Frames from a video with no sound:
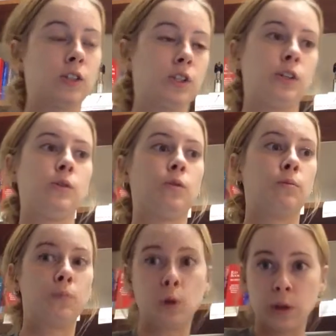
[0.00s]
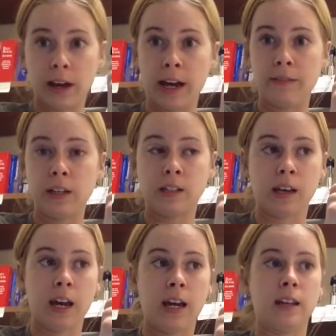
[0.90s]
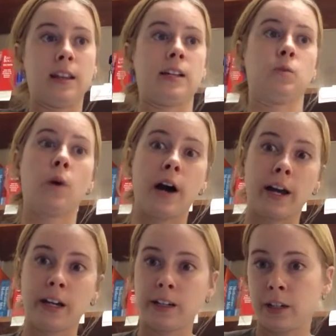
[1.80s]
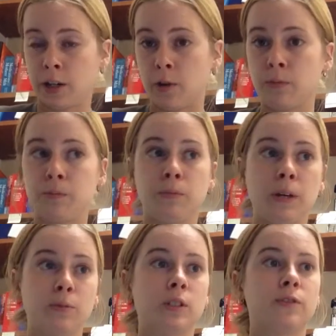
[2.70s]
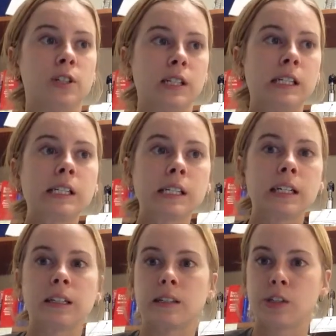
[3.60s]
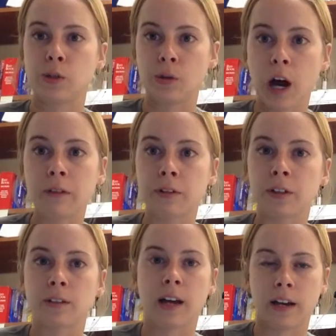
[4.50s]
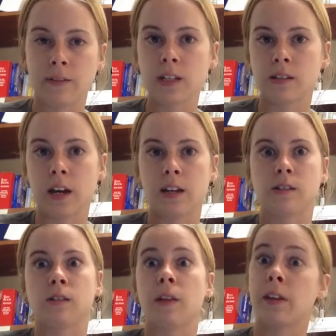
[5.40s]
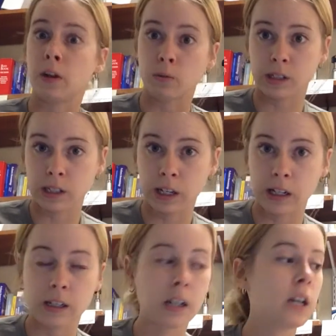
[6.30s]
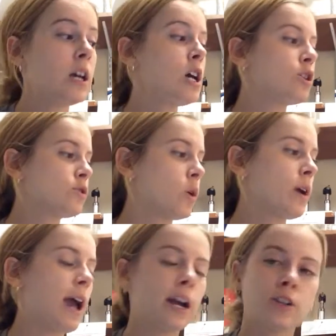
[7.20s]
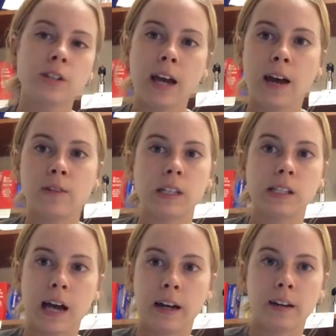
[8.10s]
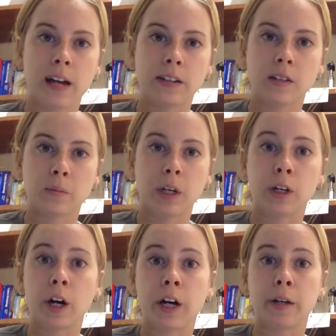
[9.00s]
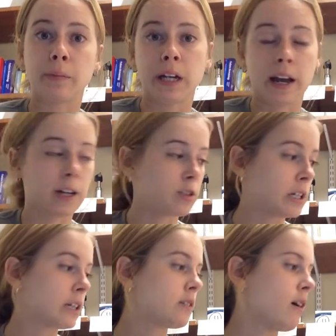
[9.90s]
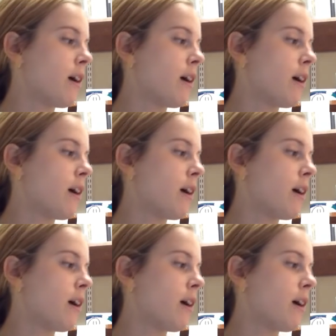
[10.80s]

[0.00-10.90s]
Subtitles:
to pull the IV site, and that's why, people's first instinct is to cover the IV site so that they don't see it. So we actually have these stockinets up here on Pediatrics,